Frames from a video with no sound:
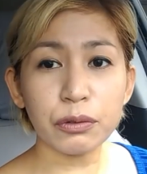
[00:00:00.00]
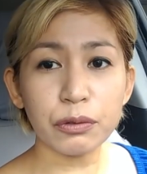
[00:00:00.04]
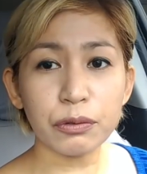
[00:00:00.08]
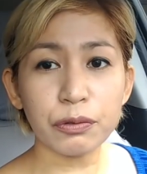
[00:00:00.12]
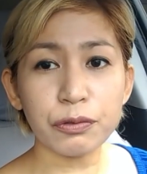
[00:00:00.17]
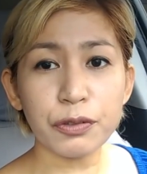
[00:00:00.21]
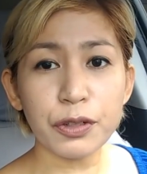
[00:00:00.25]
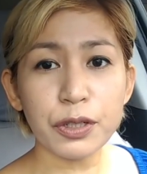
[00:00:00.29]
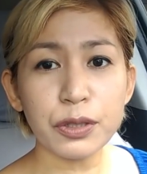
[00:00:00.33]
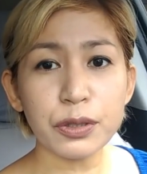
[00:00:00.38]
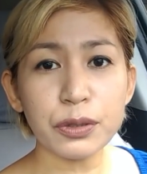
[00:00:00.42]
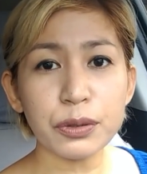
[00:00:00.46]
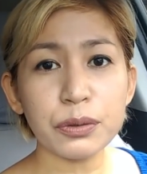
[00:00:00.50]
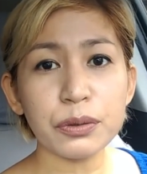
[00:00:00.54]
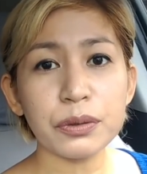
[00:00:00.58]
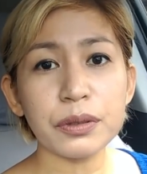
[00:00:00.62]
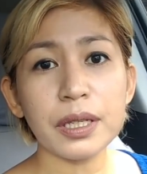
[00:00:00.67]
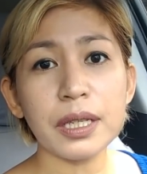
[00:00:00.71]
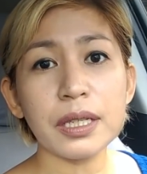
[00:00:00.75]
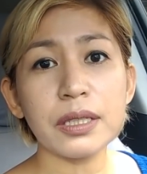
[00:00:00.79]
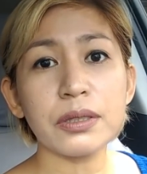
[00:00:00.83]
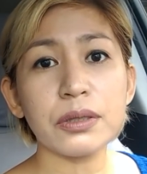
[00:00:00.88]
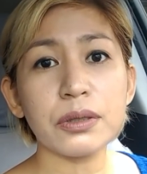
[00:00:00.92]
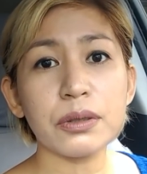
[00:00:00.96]
First 2
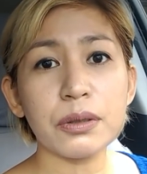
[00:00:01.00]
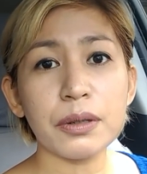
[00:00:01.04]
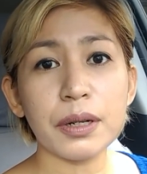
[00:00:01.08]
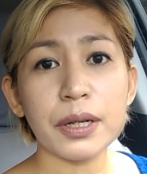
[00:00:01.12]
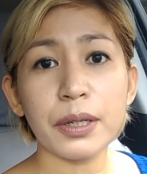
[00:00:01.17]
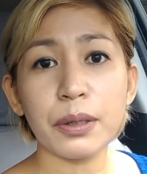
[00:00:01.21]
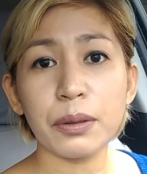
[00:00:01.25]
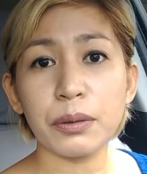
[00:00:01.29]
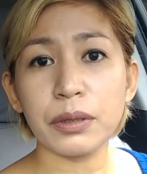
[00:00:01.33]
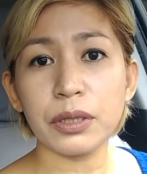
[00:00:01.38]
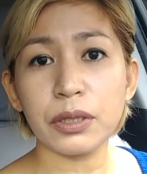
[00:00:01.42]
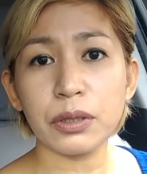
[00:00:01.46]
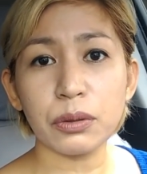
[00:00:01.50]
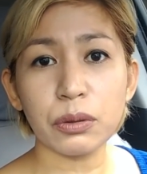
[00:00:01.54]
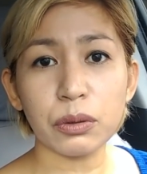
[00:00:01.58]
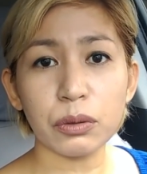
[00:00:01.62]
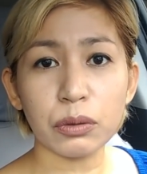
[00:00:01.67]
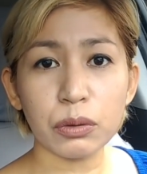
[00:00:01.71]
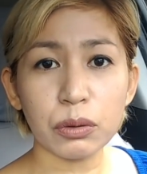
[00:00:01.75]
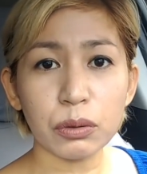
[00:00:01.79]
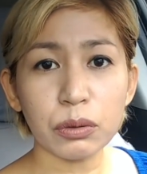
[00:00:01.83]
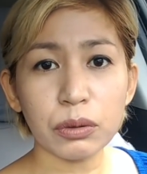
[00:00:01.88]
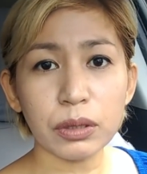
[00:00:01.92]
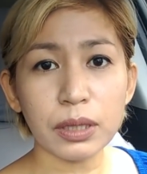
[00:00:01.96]
days ko, I only
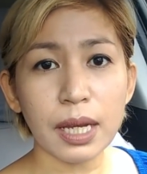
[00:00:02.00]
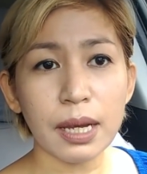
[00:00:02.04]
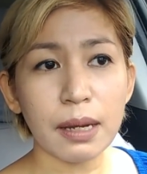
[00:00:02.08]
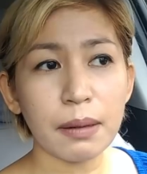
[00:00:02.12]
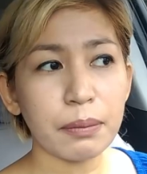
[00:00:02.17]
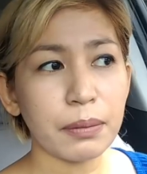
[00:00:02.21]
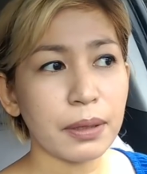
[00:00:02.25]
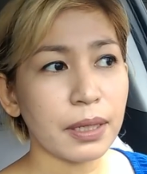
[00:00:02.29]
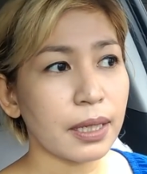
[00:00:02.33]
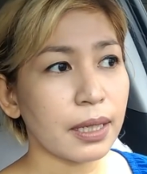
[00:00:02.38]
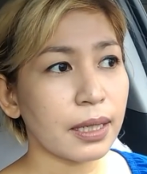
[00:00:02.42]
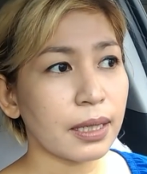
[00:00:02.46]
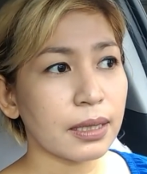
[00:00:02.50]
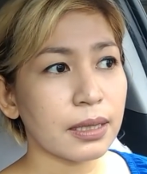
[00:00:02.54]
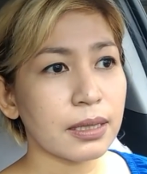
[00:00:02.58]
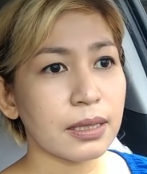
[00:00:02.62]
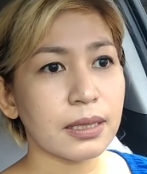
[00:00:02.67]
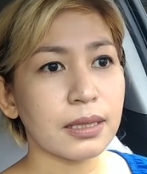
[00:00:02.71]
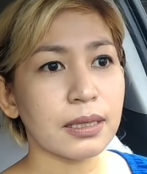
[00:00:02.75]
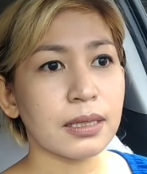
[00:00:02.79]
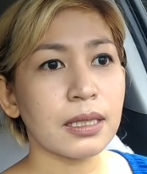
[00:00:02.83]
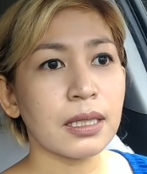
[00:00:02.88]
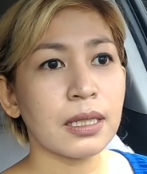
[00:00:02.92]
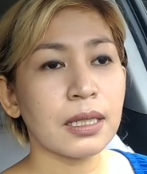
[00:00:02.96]
took 2
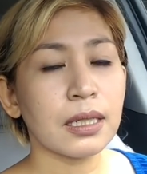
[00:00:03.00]
tablets.